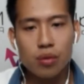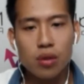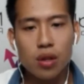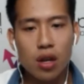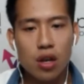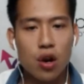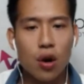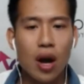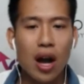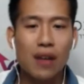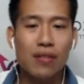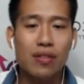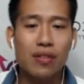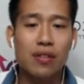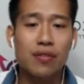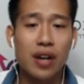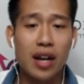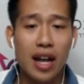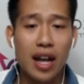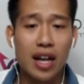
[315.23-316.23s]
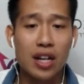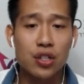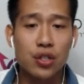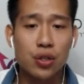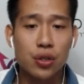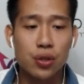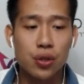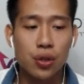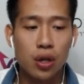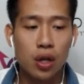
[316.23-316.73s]
don't have the
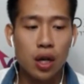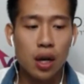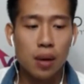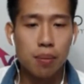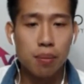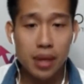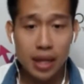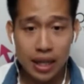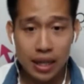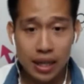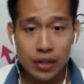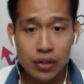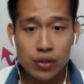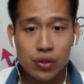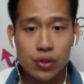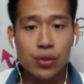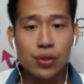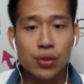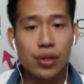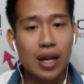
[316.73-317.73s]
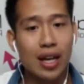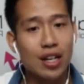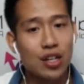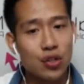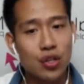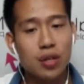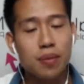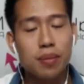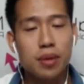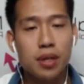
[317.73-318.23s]
financial means to get
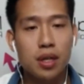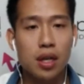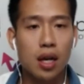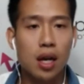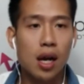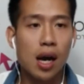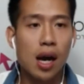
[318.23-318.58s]
treatment.